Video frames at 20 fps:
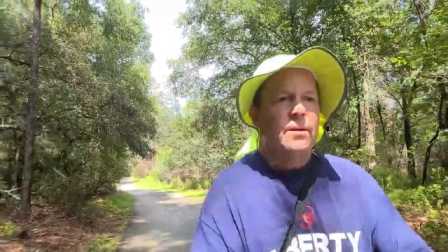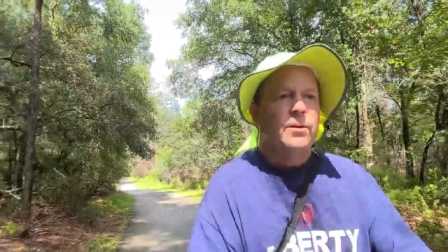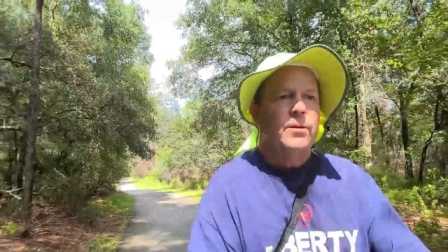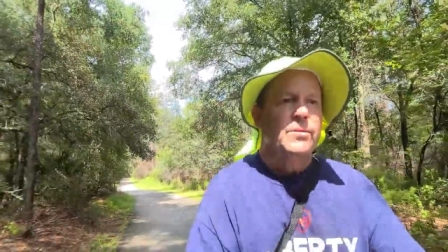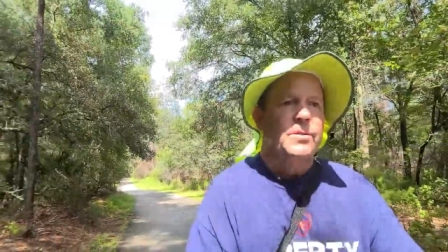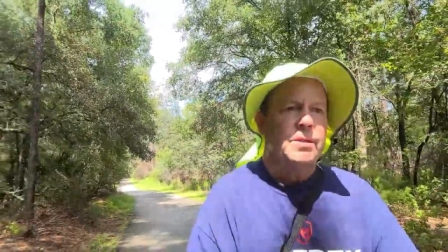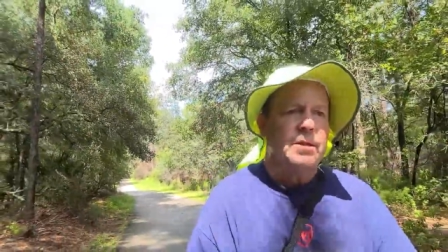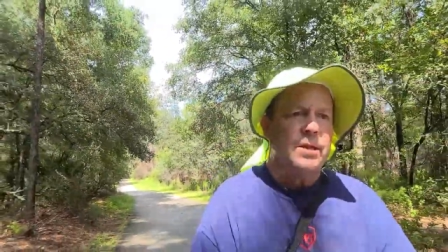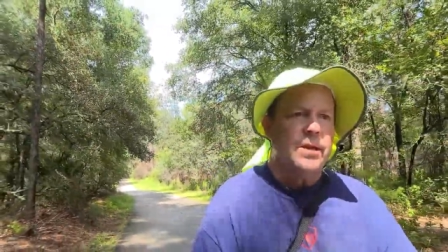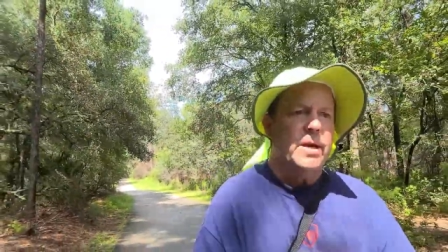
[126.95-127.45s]

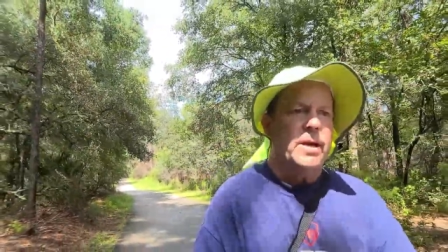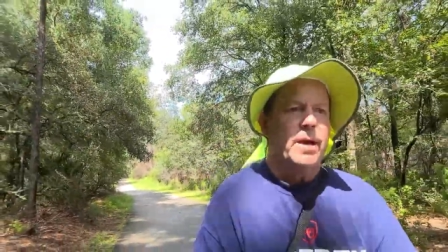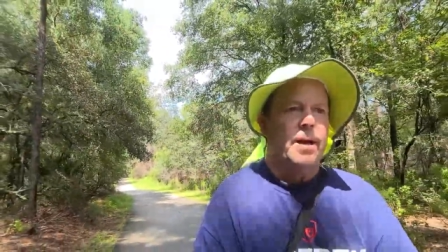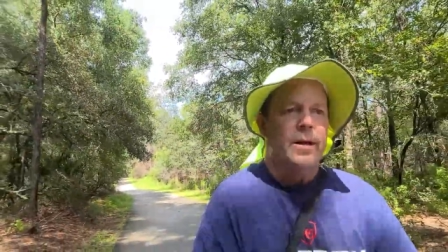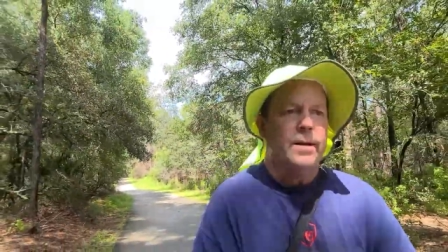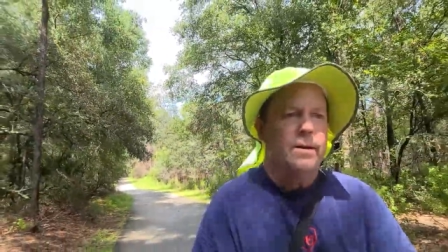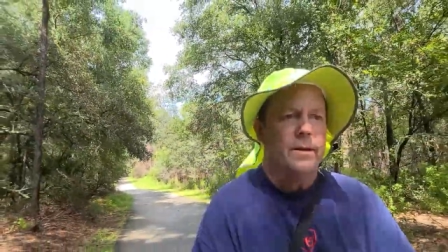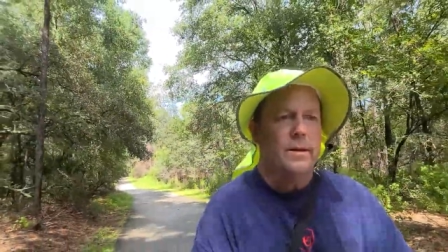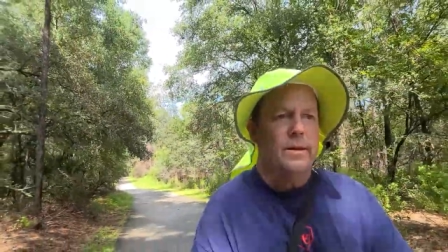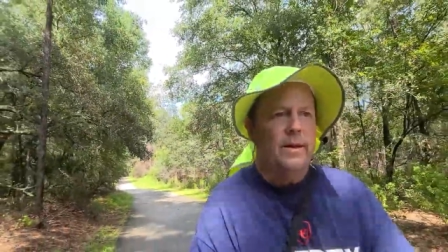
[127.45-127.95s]

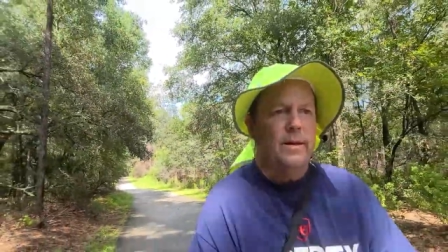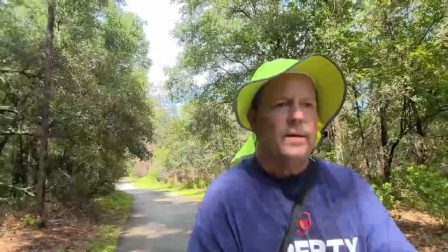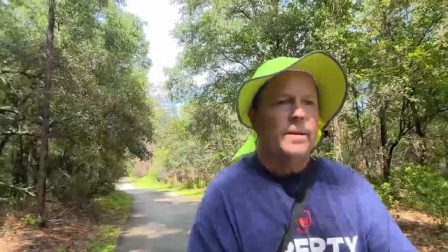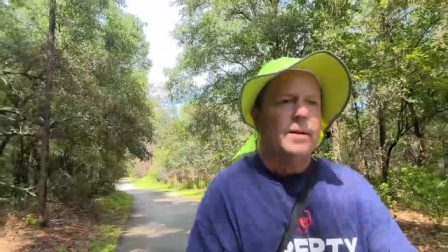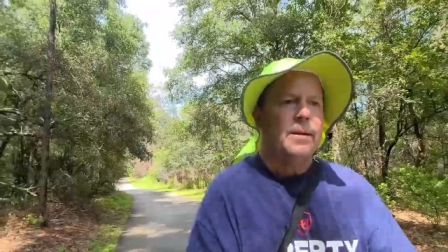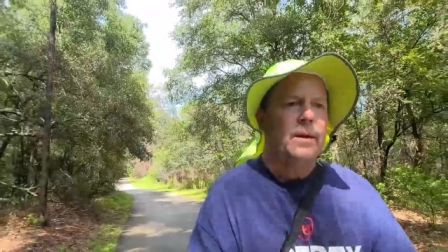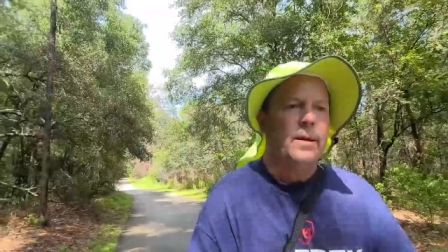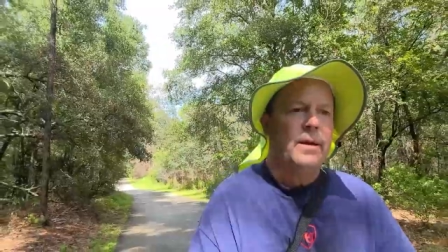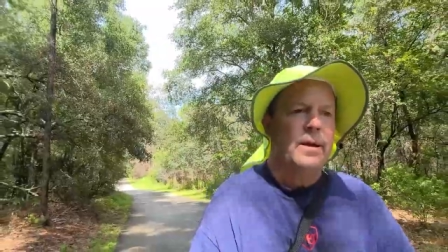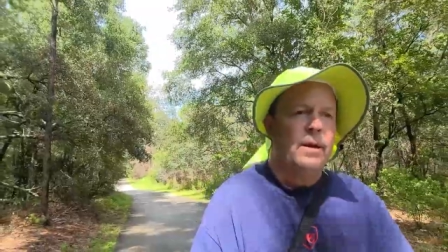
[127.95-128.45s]
Hussein and,
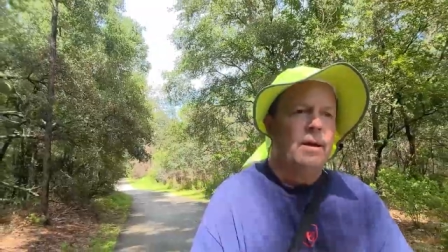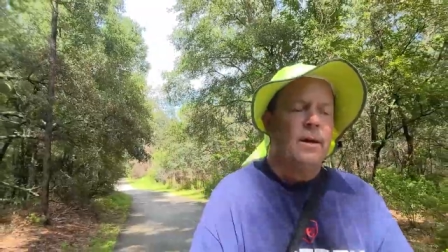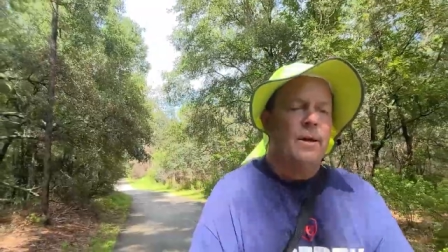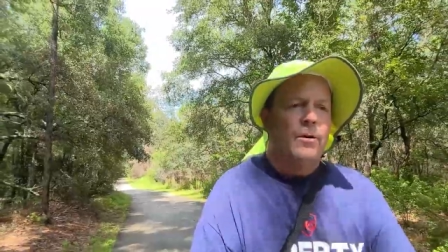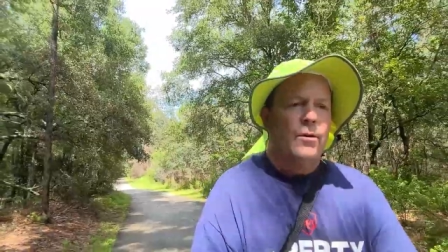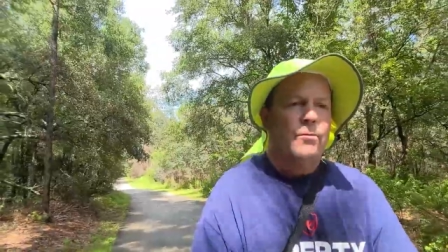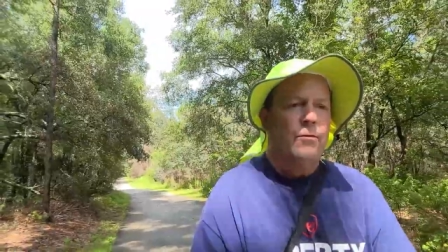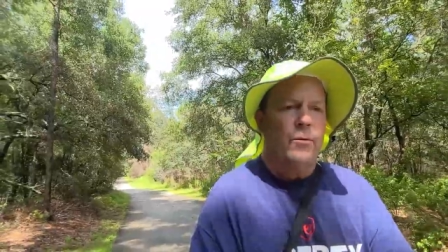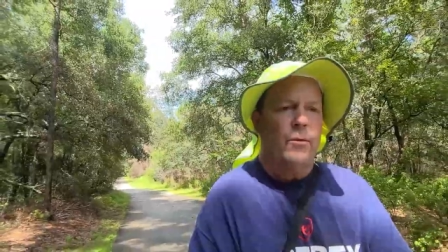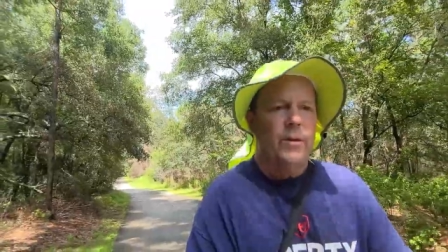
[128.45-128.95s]
and
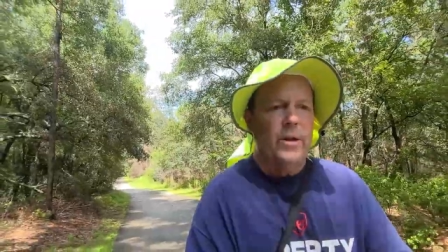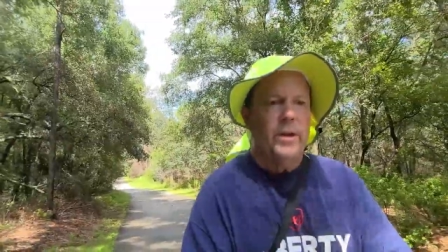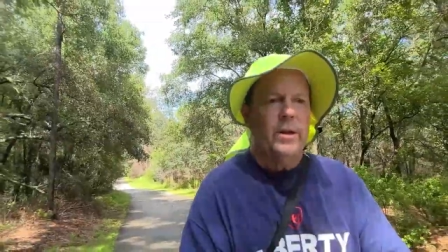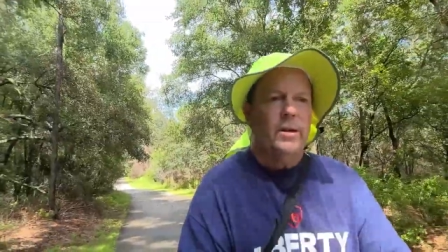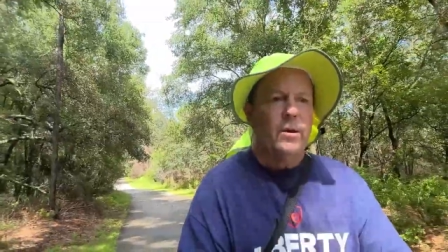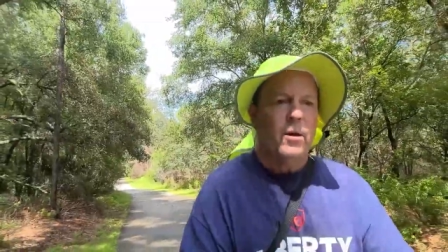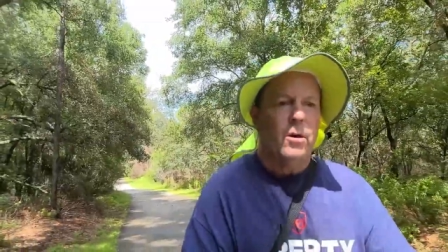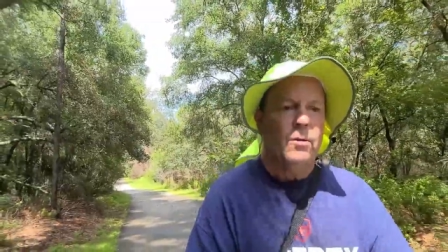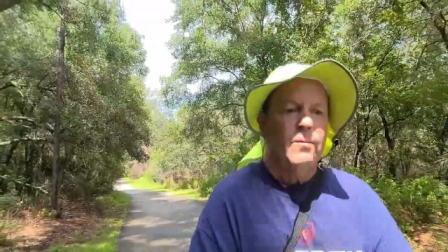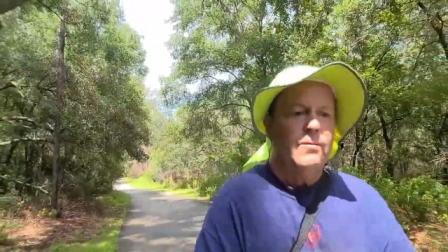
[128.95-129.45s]

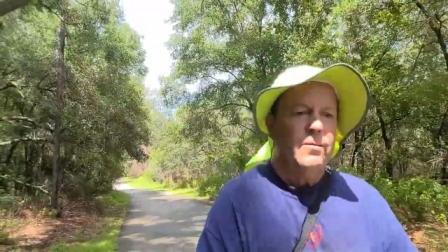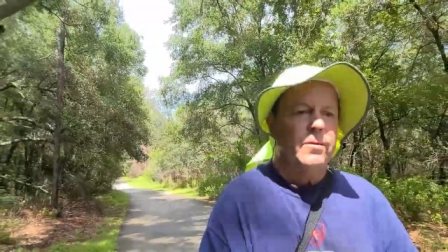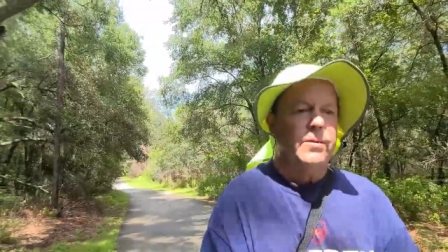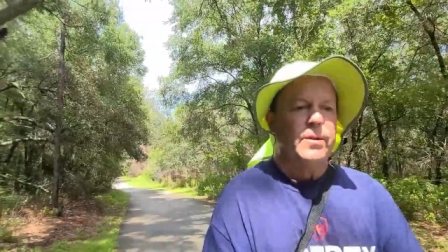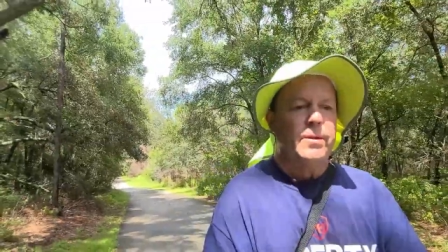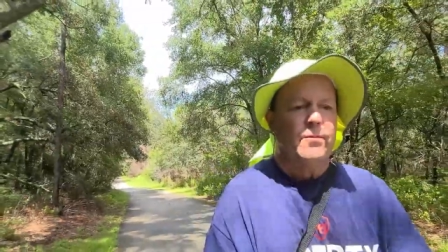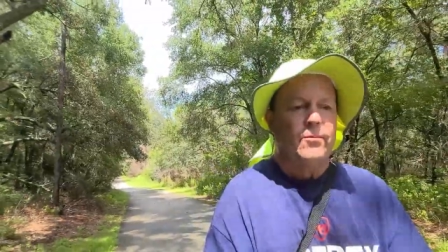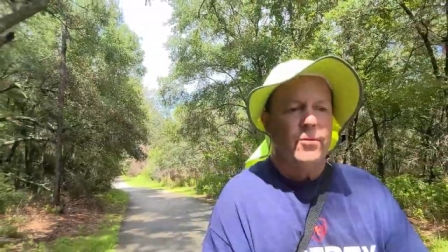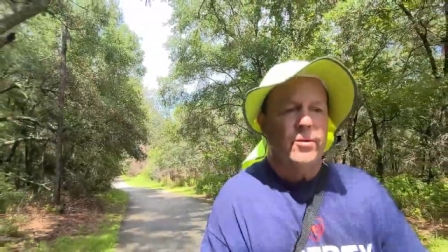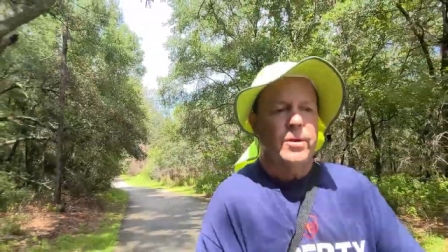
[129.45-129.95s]
free,
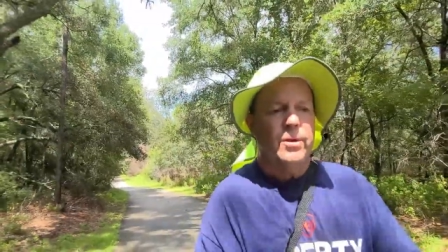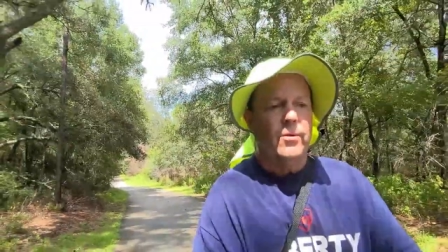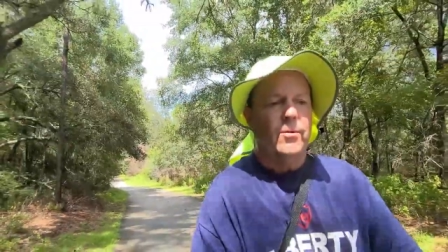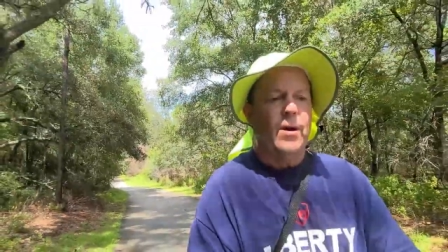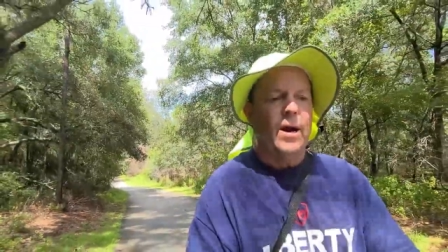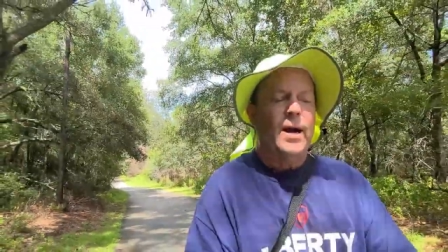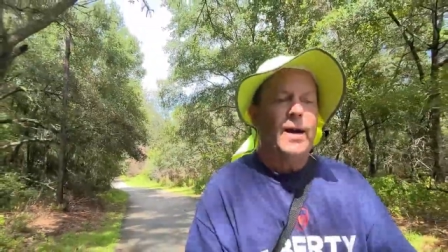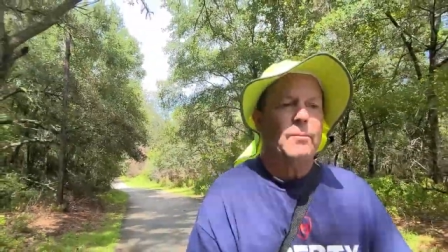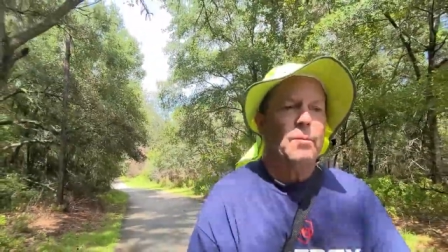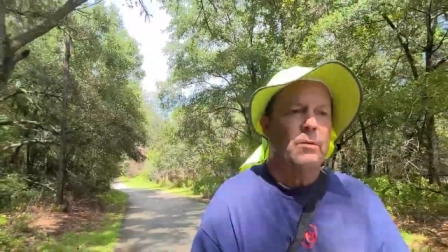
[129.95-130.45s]
hopefully free Iraq,